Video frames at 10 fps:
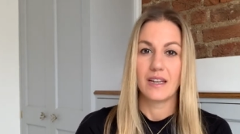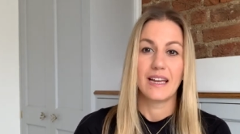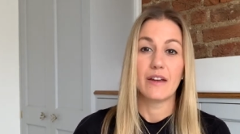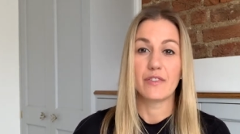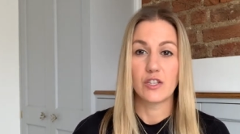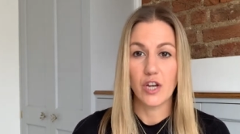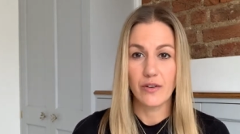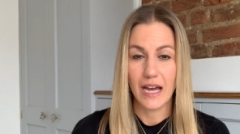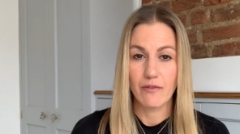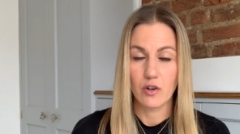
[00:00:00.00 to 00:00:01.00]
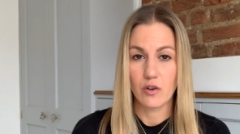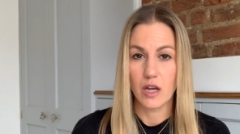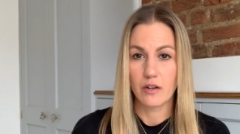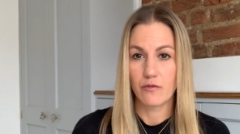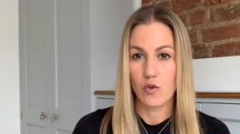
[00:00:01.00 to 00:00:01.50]
If they don't have an
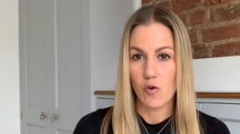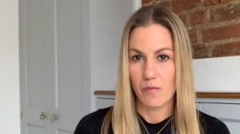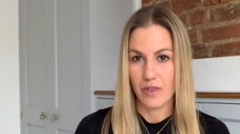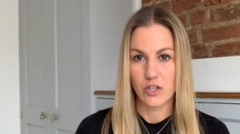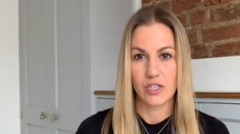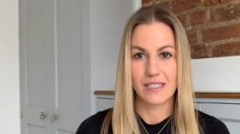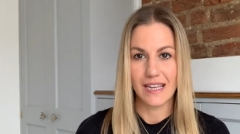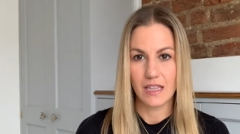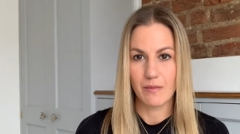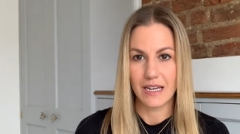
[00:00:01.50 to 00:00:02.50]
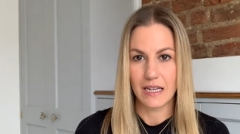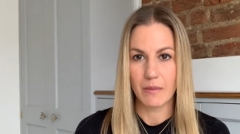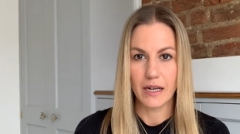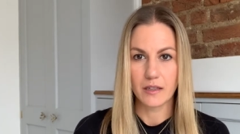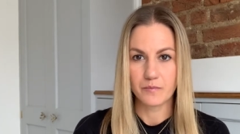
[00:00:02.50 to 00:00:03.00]
online form, then just send them an
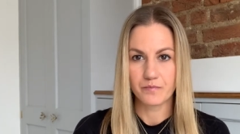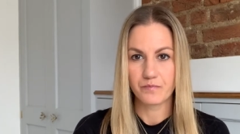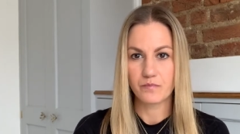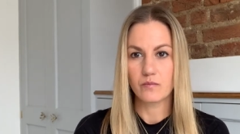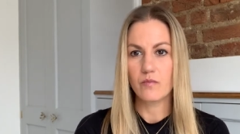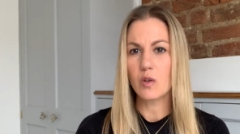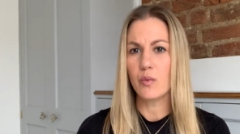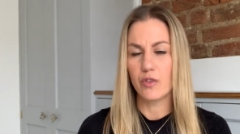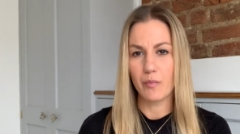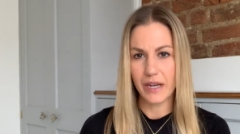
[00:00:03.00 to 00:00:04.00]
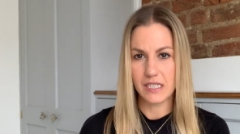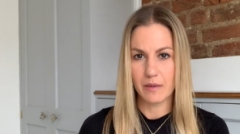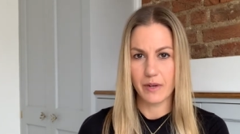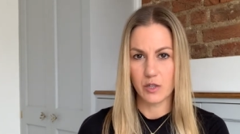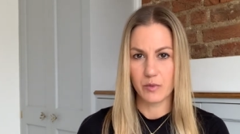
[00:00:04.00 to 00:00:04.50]
email with your basic
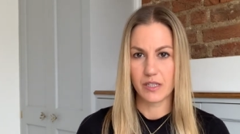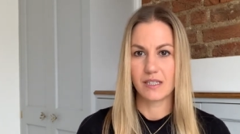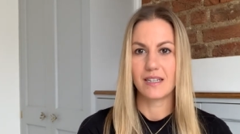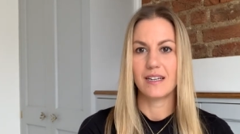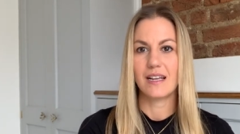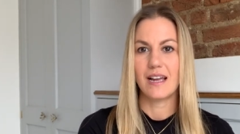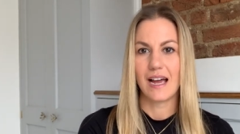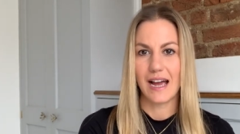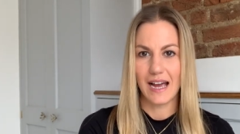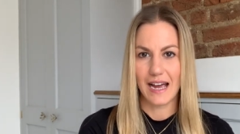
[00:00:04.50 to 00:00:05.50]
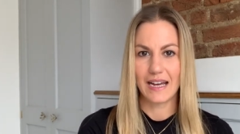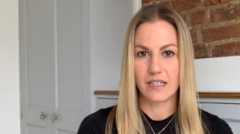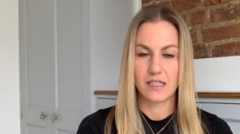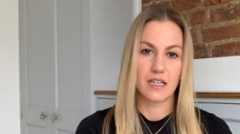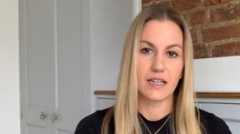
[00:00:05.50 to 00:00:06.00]
measurements and, like